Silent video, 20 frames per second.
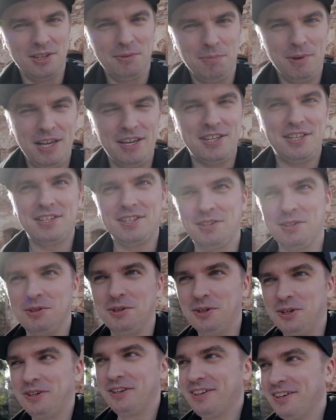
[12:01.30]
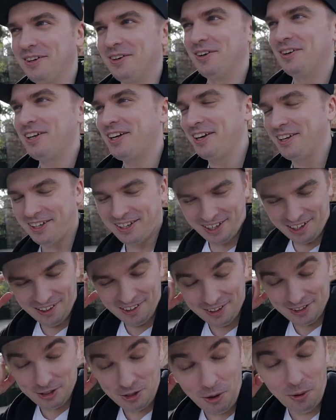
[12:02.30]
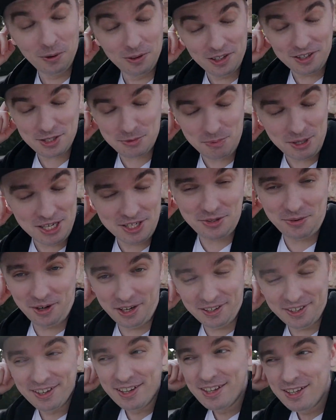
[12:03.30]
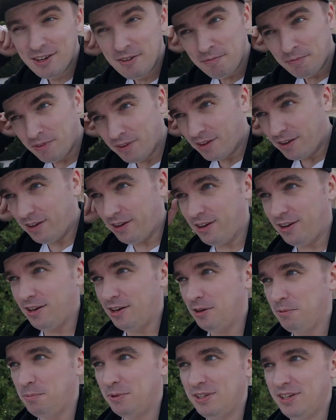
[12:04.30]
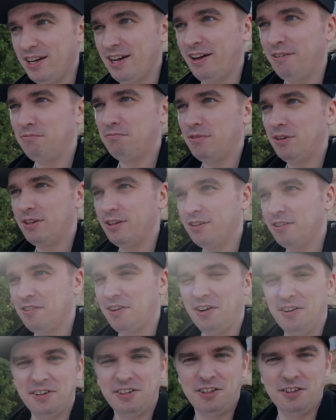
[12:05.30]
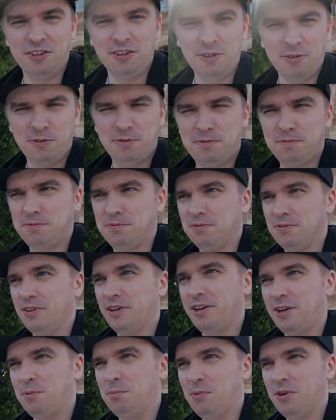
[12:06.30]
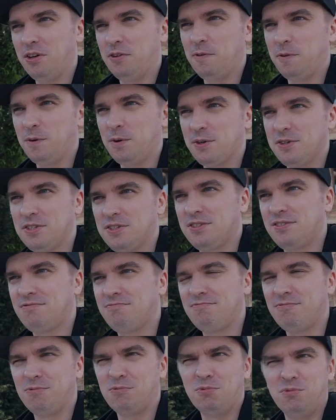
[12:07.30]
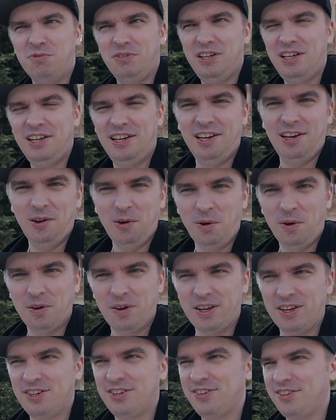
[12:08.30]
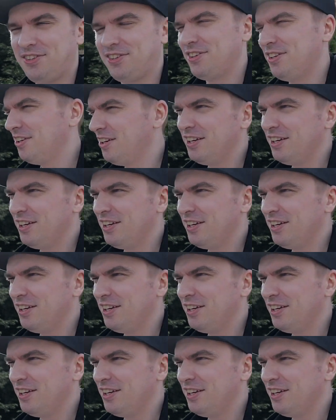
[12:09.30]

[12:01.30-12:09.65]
place to hold a speech, right? But yeah, kind of like my first vlog-ish